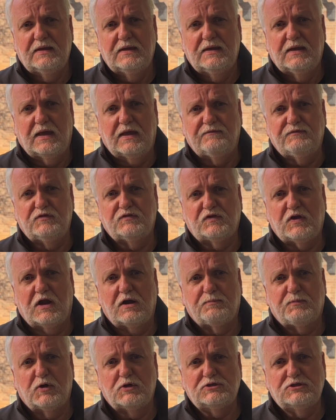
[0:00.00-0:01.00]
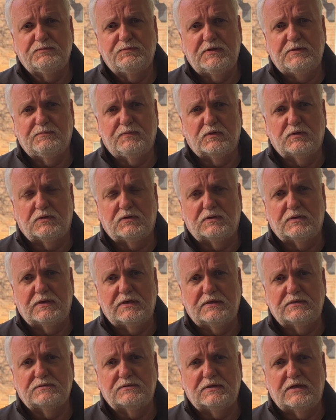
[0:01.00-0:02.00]
If you start approaching people
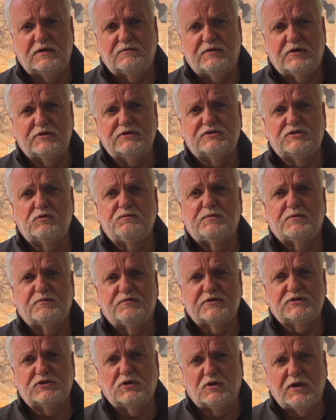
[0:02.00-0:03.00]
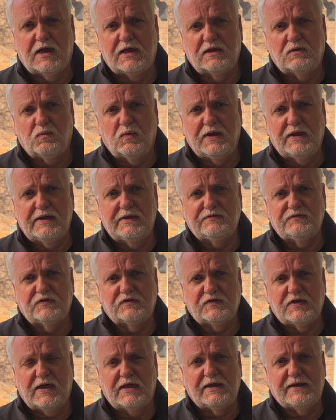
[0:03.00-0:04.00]
in a very superficial kind of way and
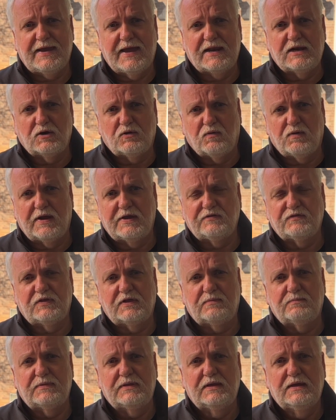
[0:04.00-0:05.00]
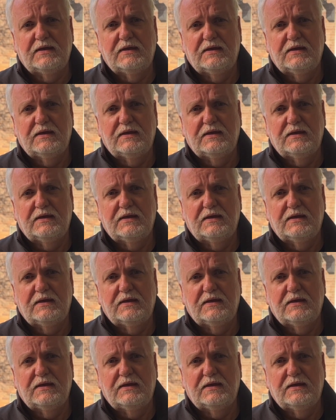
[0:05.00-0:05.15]
just kind of categorize them,